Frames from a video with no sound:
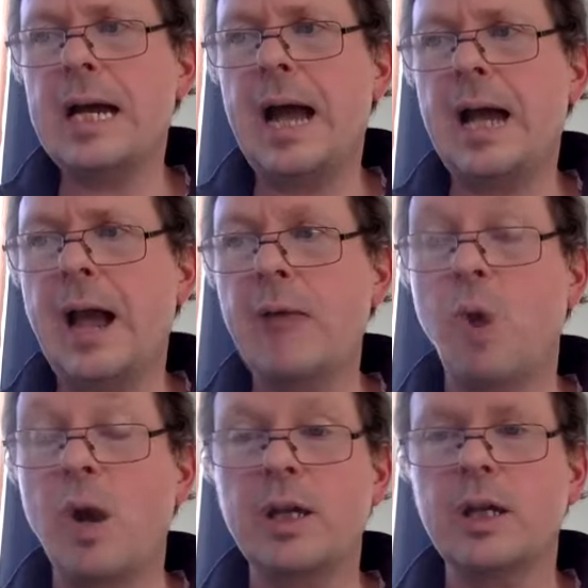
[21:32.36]
And
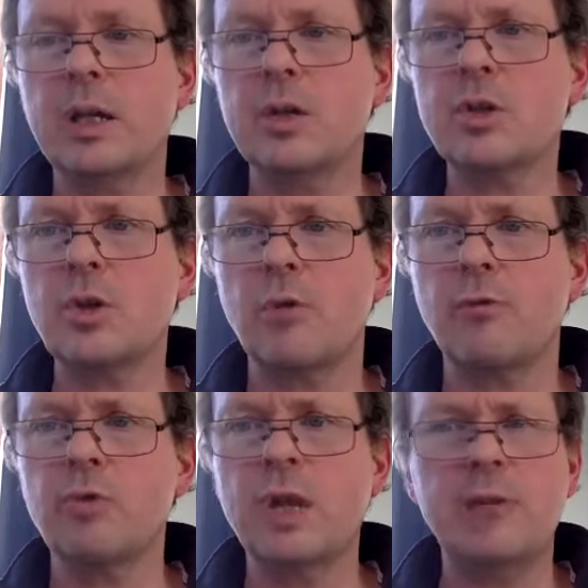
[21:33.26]
one can sort of
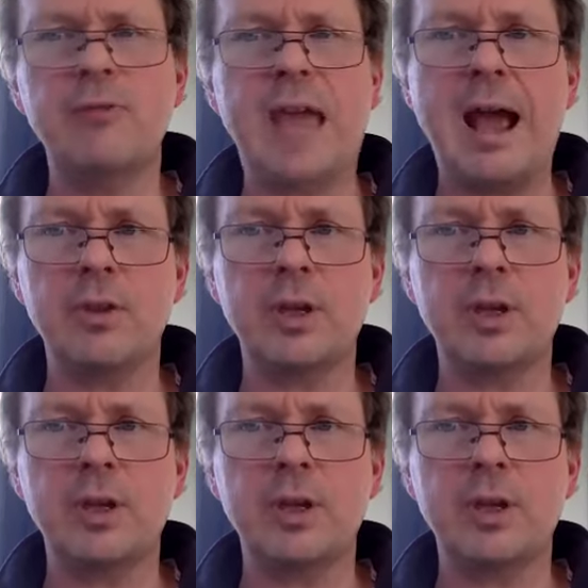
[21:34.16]
really forget